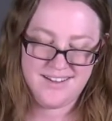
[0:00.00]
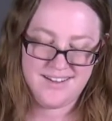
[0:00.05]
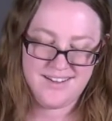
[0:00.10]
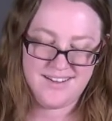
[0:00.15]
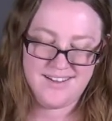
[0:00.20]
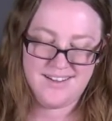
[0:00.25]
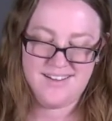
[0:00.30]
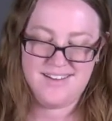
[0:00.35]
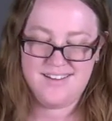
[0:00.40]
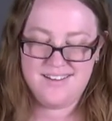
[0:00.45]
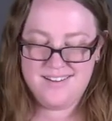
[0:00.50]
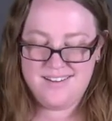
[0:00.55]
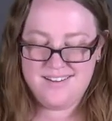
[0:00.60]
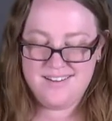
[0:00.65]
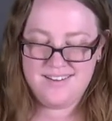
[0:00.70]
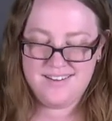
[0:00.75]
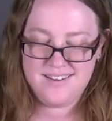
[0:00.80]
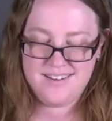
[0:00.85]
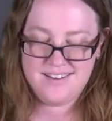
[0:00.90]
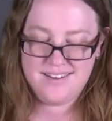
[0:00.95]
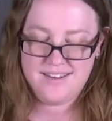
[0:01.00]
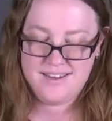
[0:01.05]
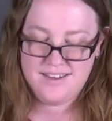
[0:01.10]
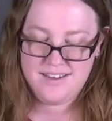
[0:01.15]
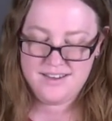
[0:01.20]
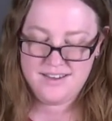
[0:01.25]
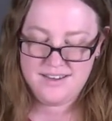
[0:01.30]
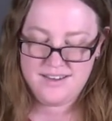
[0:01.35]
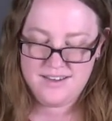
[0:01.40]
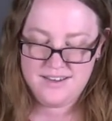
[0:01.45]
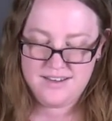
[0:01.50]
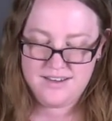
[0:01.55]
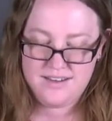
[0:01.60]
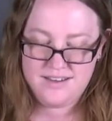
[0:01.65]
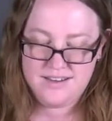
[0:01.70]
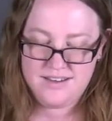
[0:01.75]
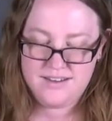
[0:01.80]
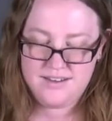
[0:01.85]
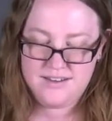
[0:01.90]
[no speech]